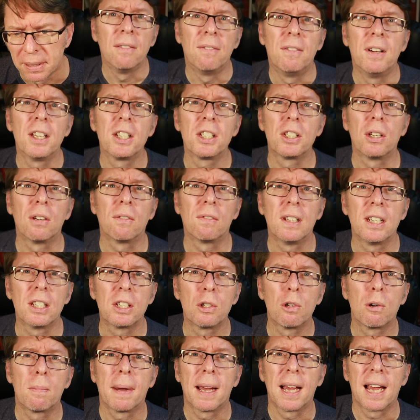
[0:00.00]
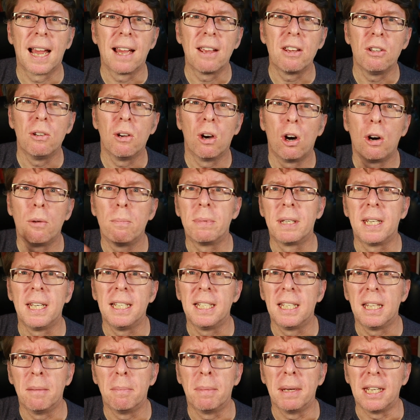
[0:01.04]
First off, let's talk about how you opt
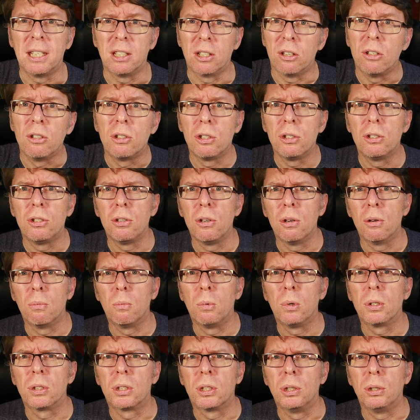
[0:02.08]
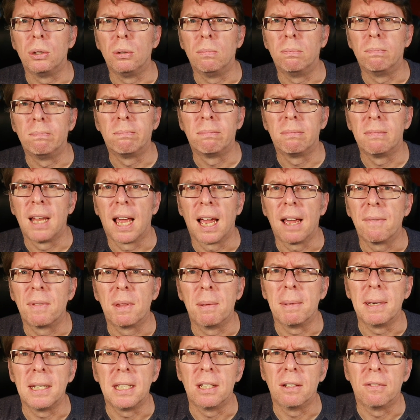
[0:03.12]
into the beta, and should you not want to have
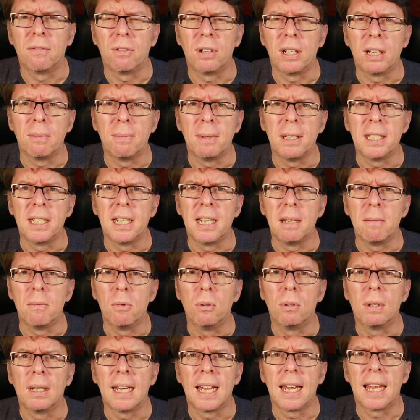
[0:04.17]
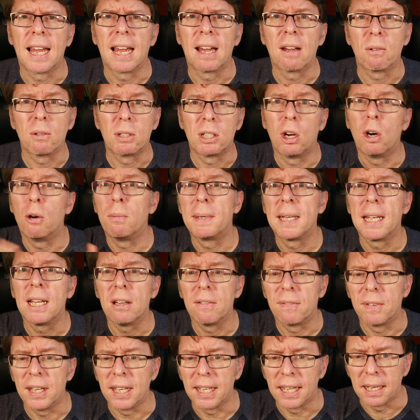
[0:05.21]
the beta for any reason anymore, how to opt
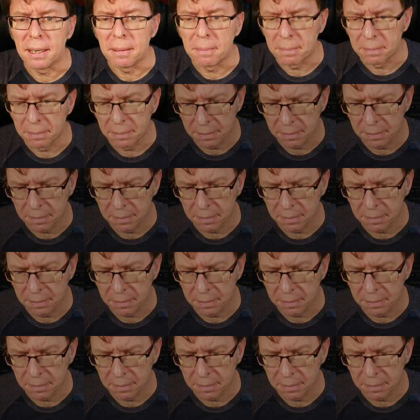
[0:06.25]
out of it again.